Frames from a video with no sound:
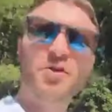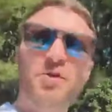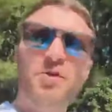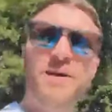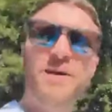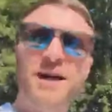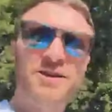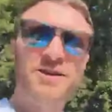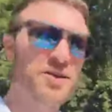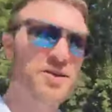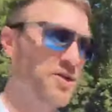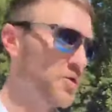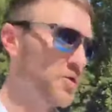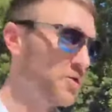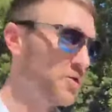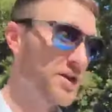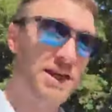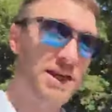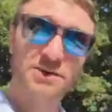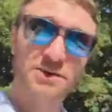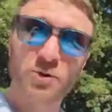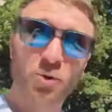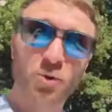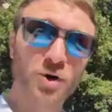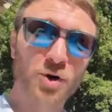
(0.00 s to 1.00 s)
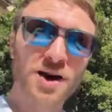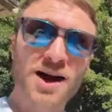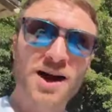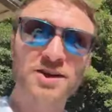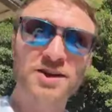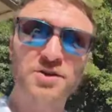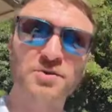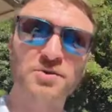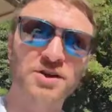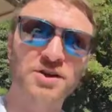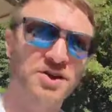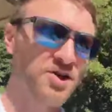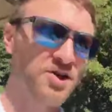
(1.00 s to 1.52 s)
Throw back to the old days, but we're
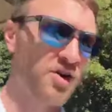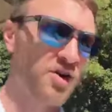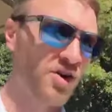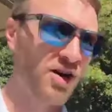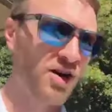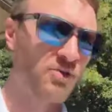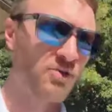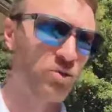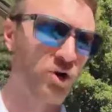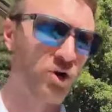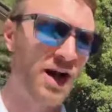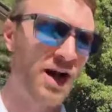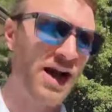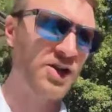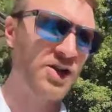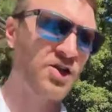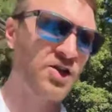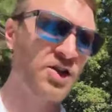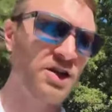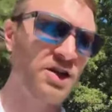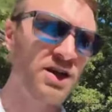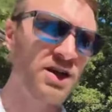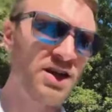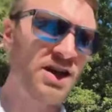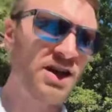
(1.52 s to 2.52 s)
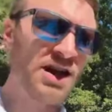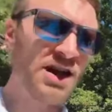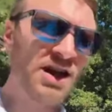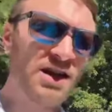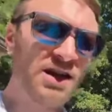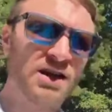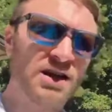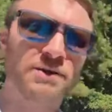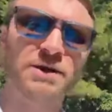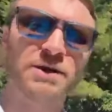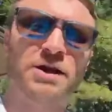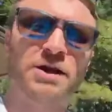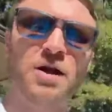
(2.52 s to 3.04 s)
not doing a startup. We're actually
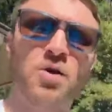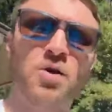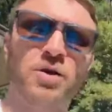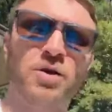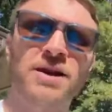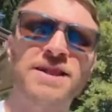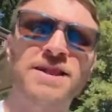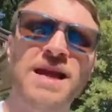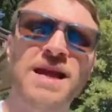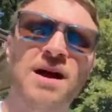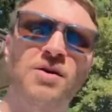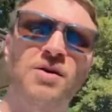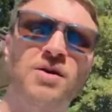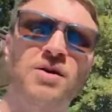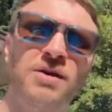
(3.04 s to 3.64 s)
going to be lowering the